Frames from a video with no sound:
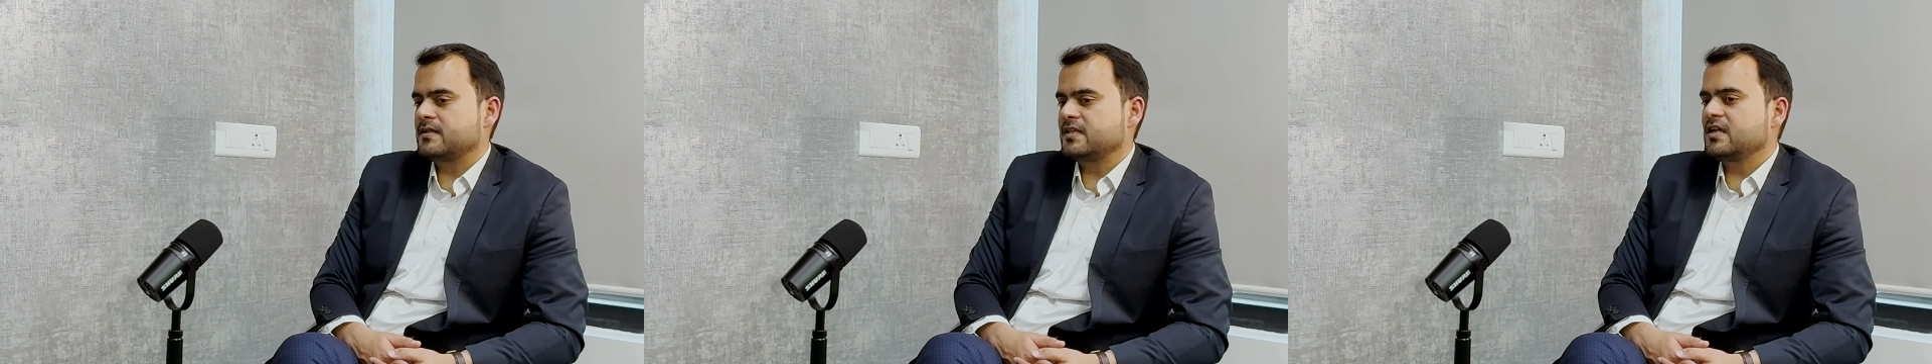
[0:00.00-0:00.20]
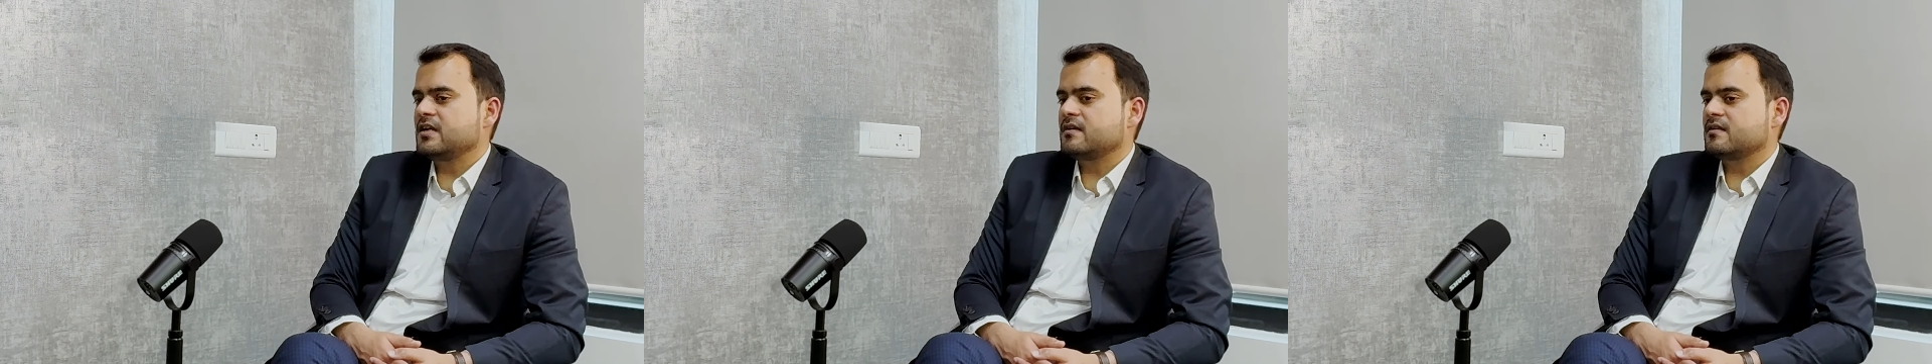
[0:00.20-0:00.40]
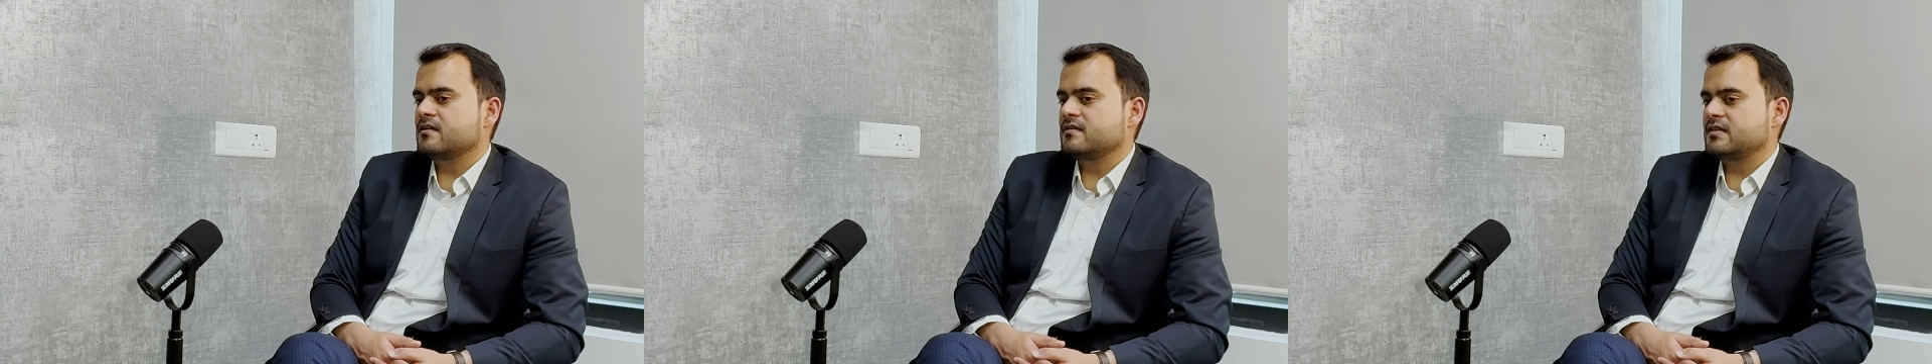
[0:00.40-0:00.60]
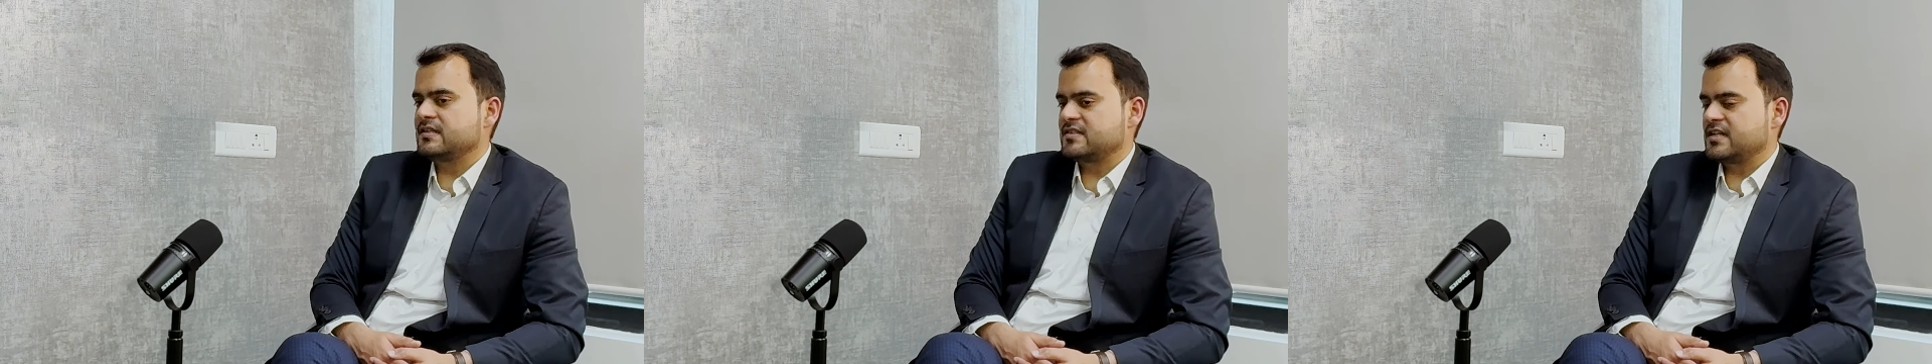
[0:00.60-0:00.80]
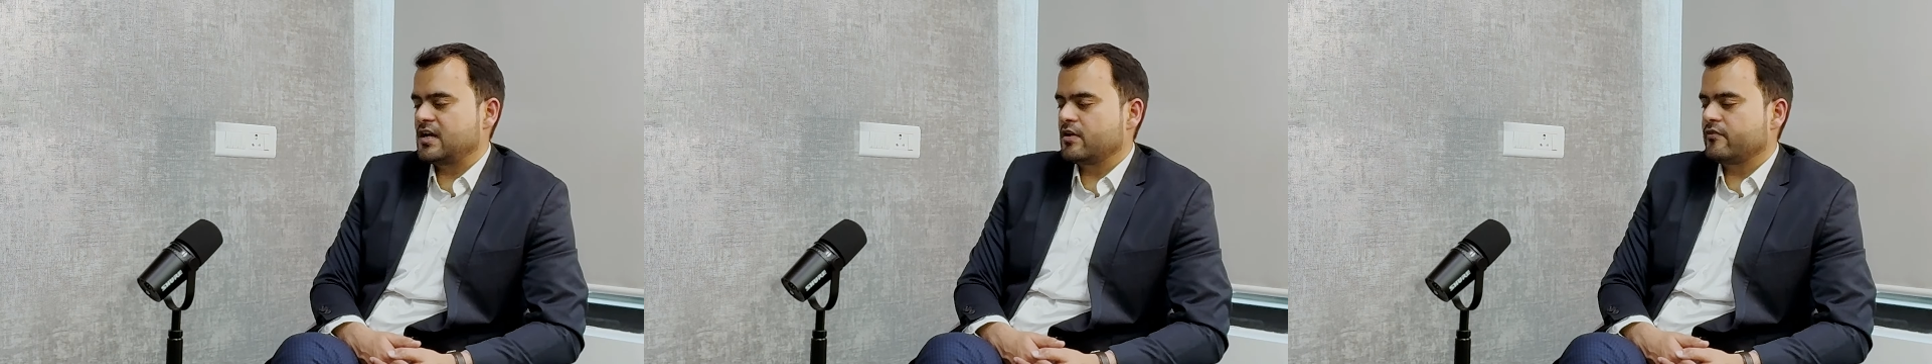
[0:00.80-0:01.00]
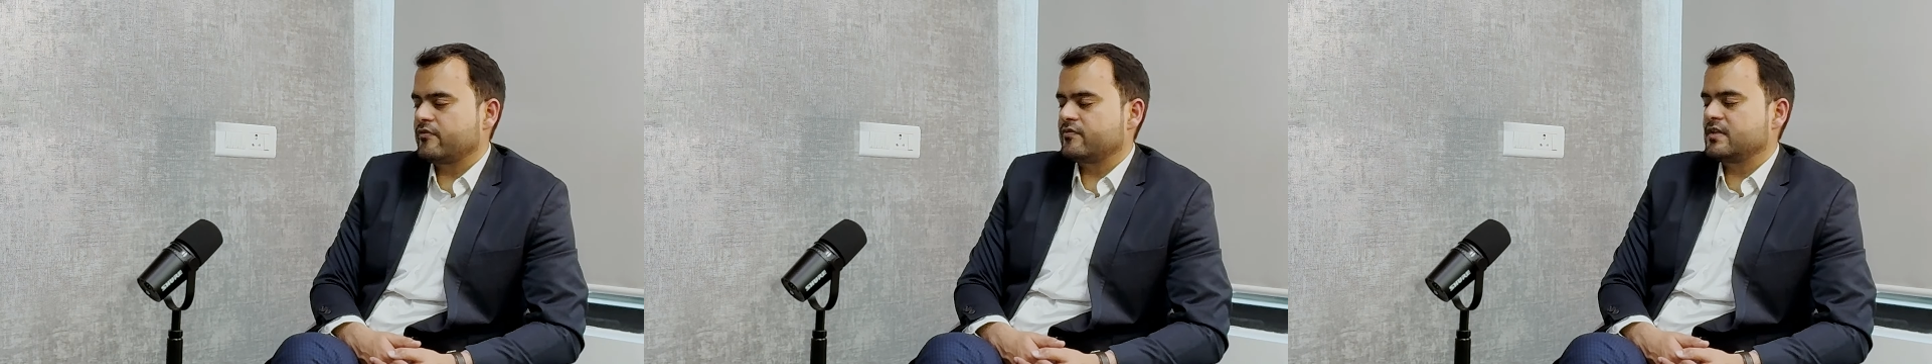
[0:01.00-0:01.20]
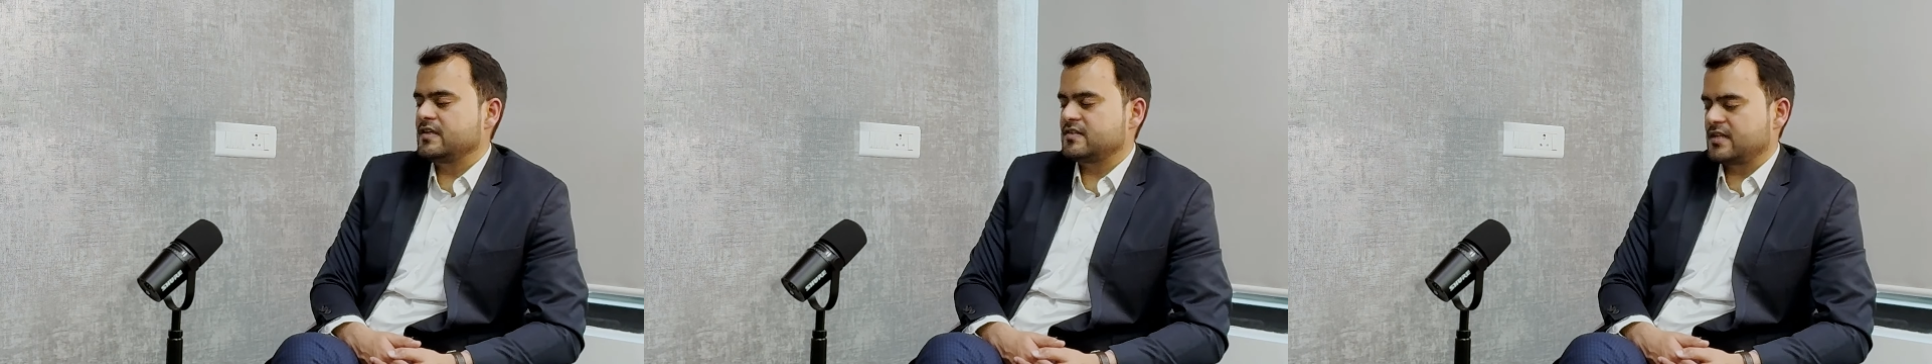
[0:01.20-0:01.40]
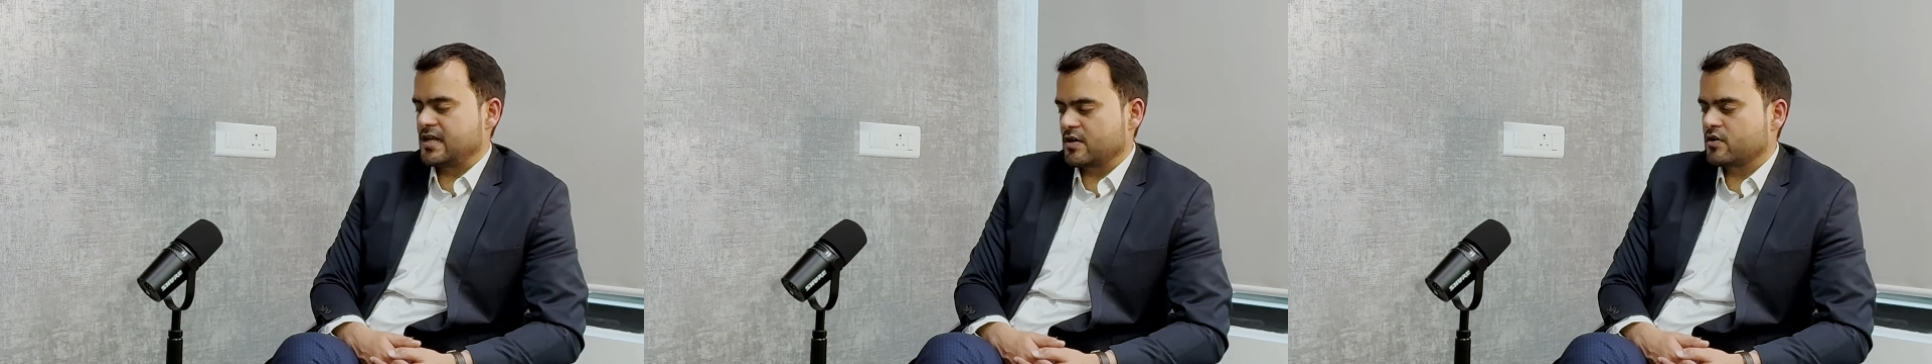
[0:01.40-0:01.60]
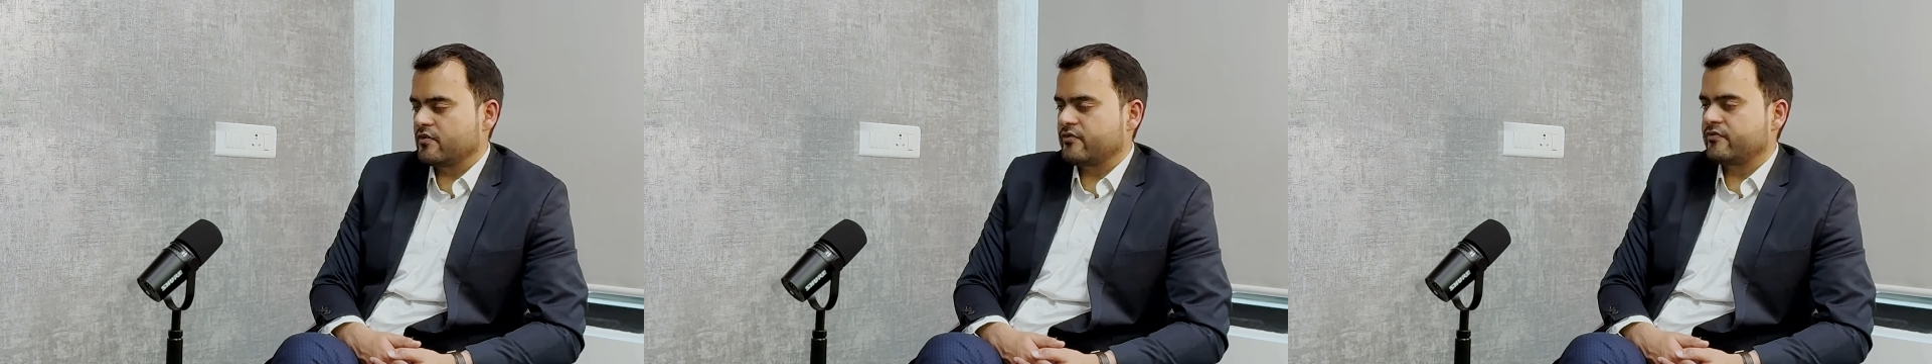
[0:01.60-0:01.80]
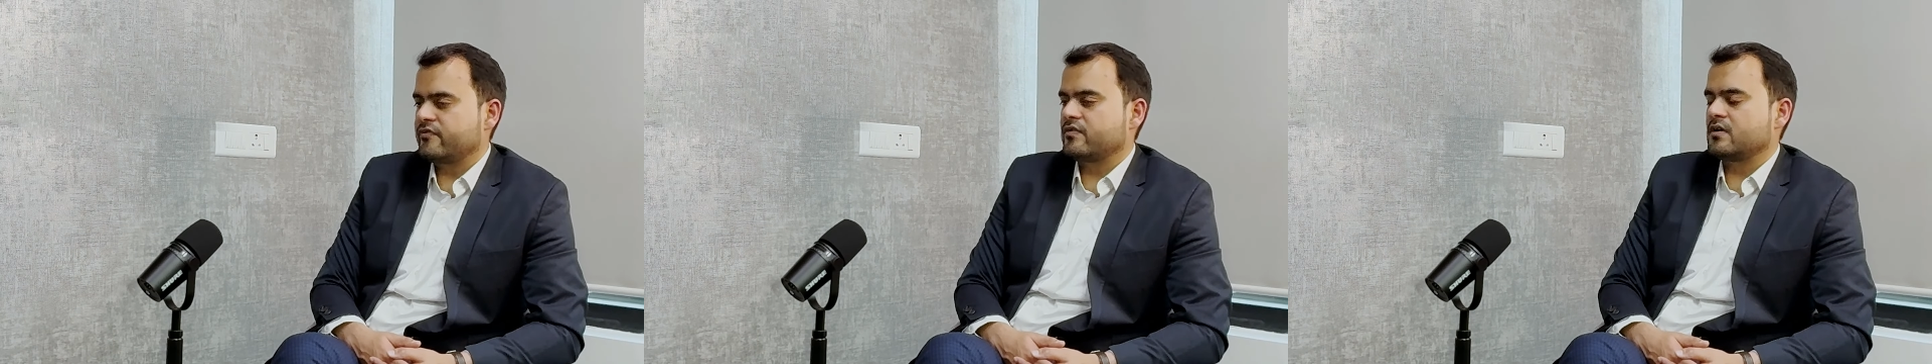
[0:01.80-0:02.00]
think there's a lack
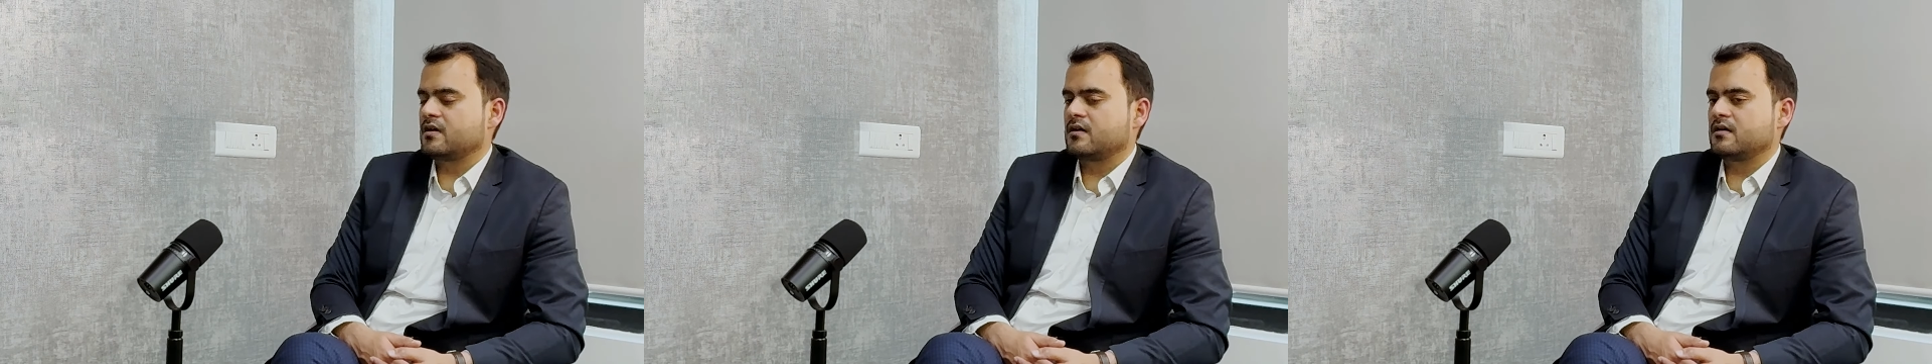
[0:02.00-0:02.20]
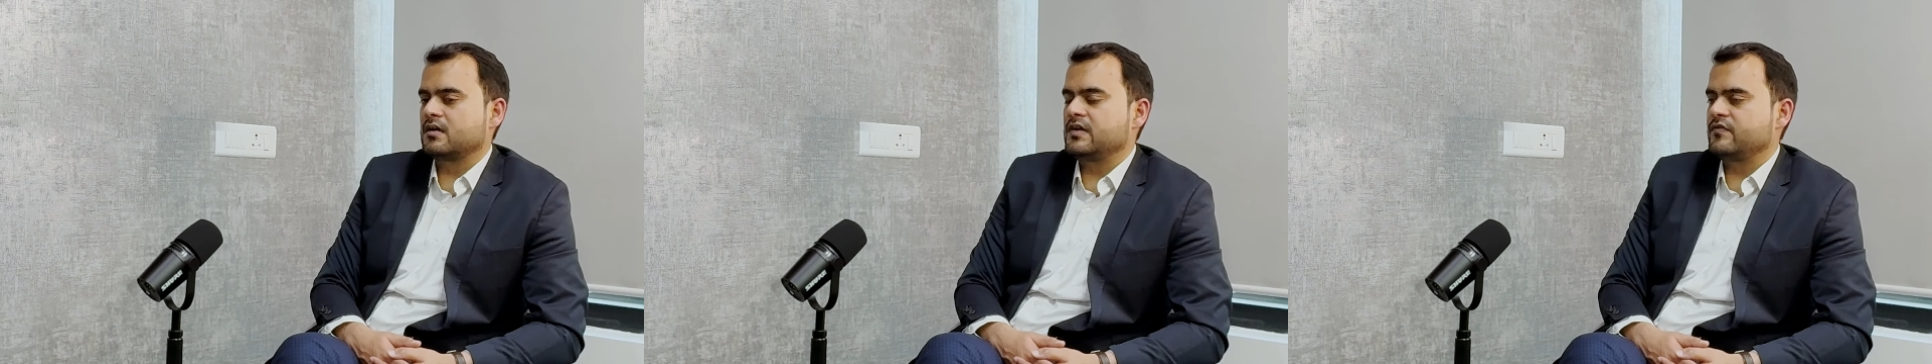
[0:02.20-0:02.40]
of